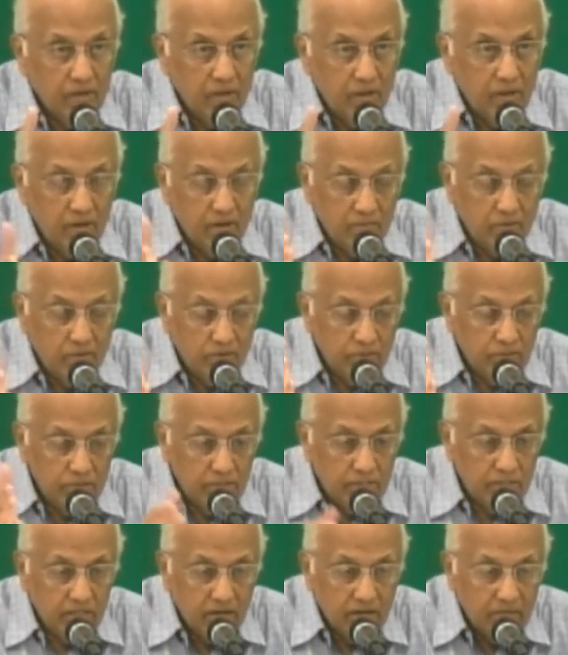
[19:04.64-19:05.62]
And
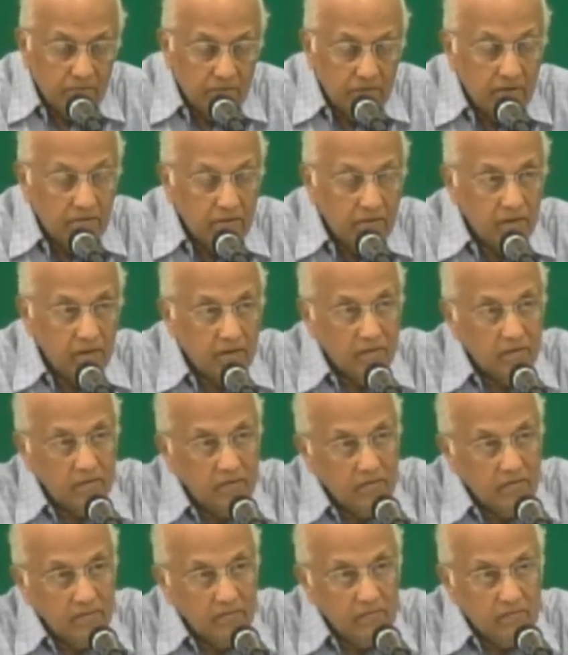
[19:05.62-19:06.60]
Moses had come down and
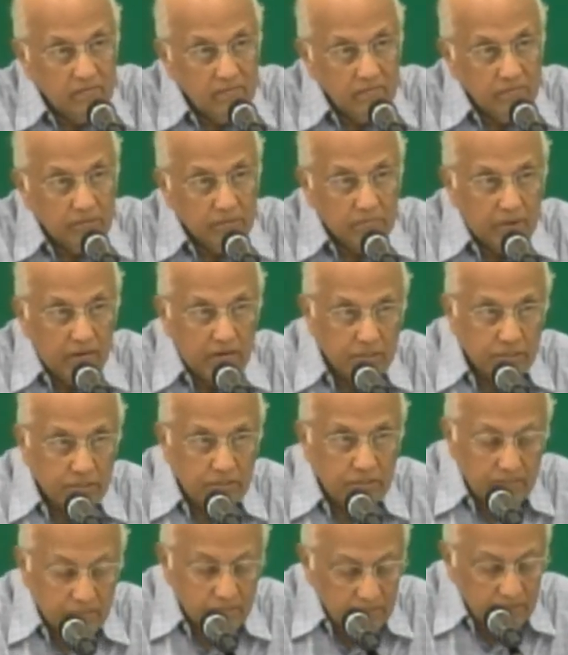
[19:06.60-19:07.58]

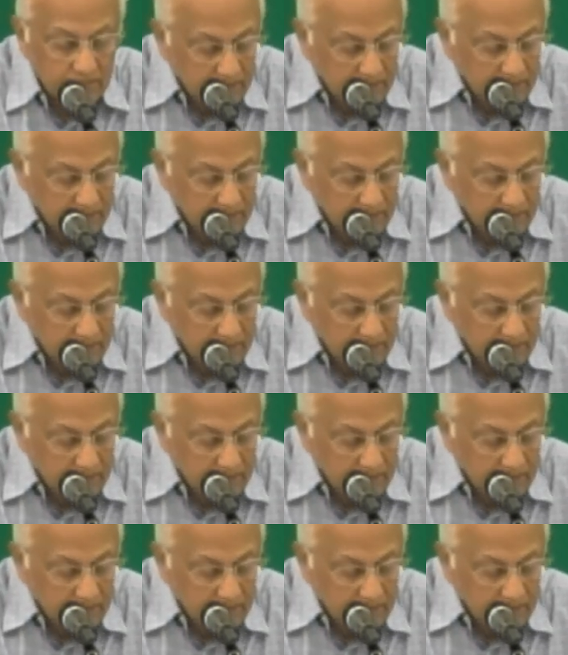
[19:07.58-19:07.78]
smashed it.